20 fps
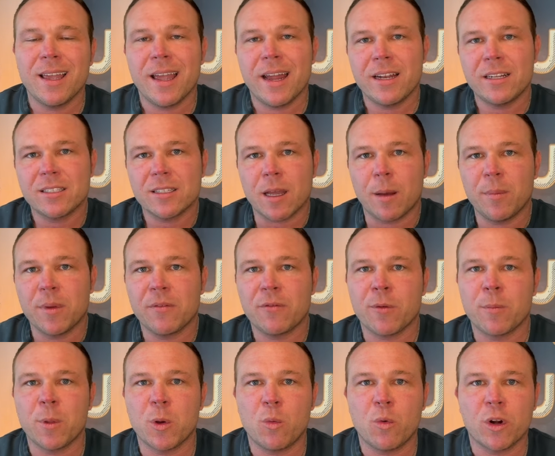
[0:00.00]
and it's coming
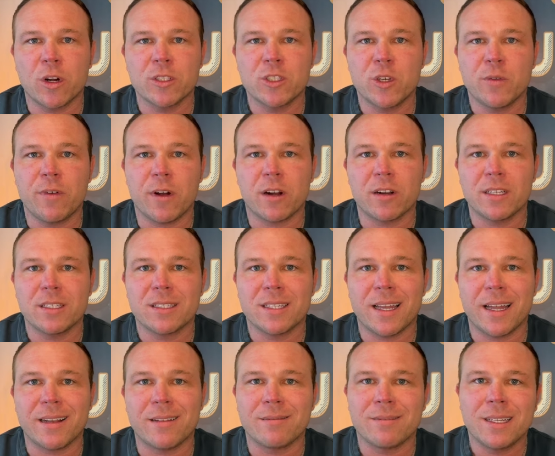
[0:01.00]
from the words you've already
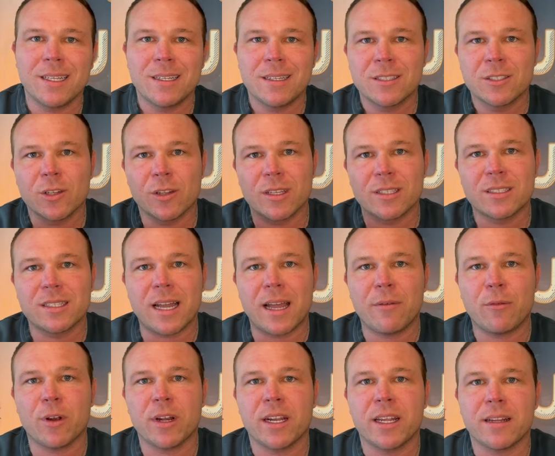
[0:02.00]
said. So let's
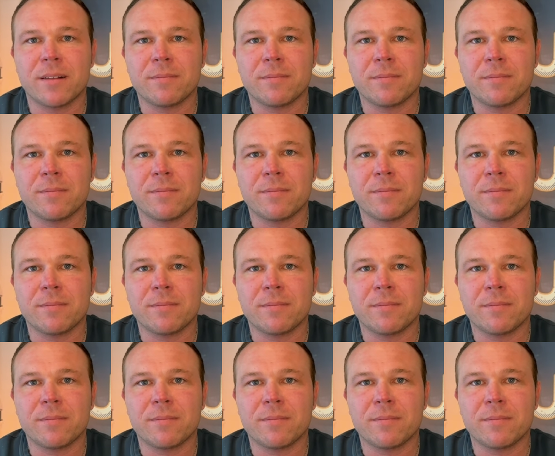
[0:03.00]
dive right in.